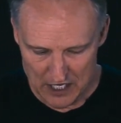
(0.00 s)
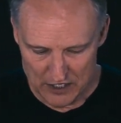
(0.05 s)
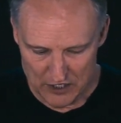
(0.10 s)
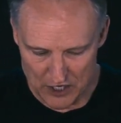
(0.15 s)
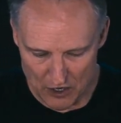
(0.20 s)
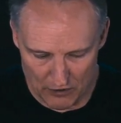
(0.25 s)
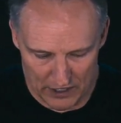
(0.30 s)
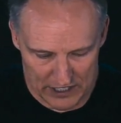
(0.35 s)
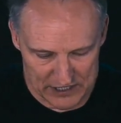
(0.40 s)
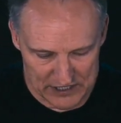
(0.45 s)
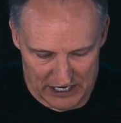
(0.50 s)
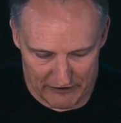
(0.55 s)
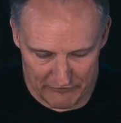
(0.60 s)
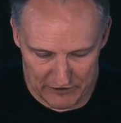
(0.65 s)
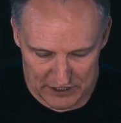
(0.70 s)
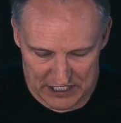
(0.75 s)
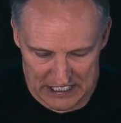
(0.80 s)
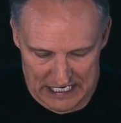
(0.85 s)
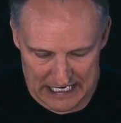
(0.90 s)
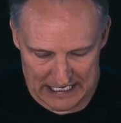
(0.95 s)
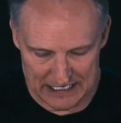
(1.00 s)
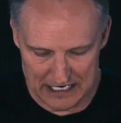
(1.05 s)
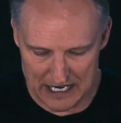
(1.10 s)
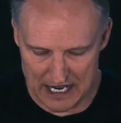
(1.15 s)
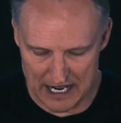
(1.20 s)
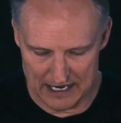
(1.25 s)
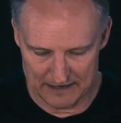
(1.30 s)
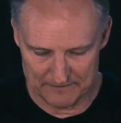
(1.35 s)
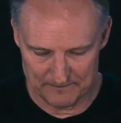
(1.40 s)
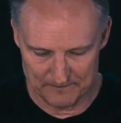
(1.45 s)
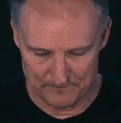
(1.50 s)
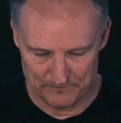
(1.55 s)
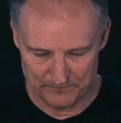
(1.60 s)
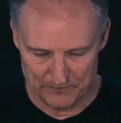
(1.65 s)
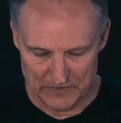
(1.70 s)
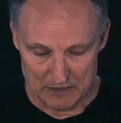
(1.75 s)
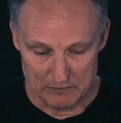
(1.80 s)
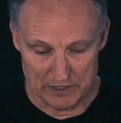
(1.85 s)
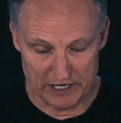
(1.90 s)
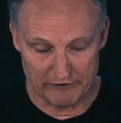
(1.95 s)
No one has ever seen God,
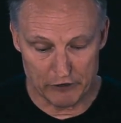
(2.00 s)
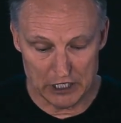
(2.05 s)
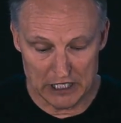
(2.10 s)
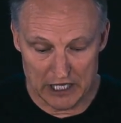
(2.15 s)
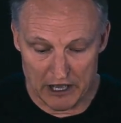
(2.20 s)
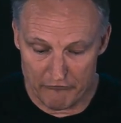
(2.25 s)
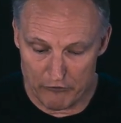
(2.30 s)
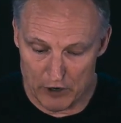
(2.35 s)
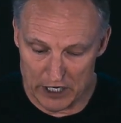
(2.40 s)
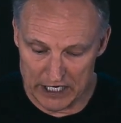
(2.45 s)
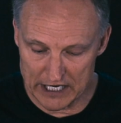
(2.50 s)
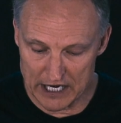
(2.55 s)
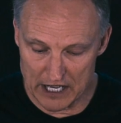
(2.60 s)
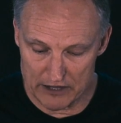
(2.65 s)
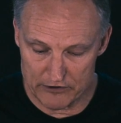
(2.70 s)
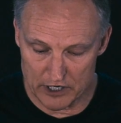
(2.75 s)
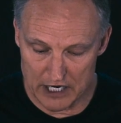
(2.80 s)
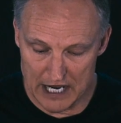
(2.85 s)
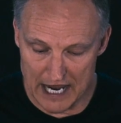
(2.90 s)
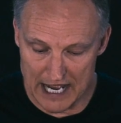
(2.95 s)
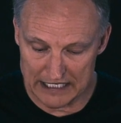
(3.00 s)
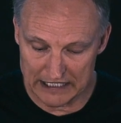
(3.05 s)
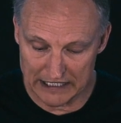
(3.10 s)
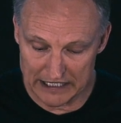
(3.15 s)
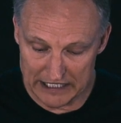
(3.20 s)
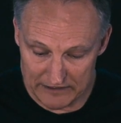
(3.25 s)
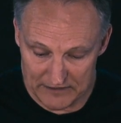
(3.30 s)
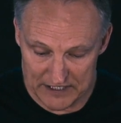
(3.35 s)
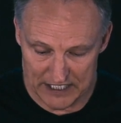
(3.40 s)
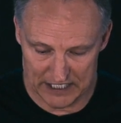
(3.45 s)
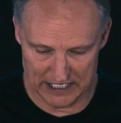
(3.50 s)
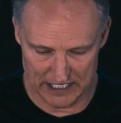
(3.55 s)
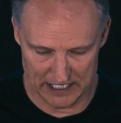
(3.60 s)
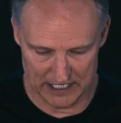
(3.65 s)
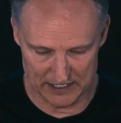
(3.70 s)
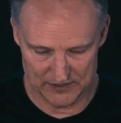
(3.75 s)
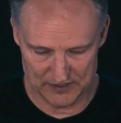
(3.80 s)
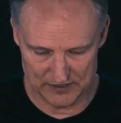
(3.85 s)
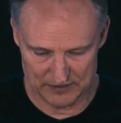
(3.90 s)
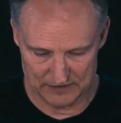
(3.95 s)
but if we love one another, God lives in
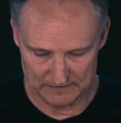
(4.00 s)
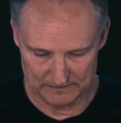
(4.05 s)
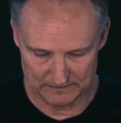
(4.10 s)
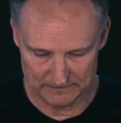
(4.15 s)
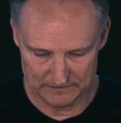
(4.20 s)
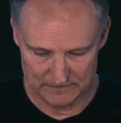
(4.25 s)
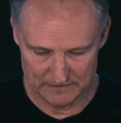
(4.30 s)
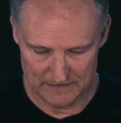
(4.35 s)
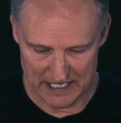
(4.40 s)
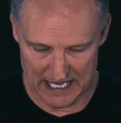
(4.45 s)
us,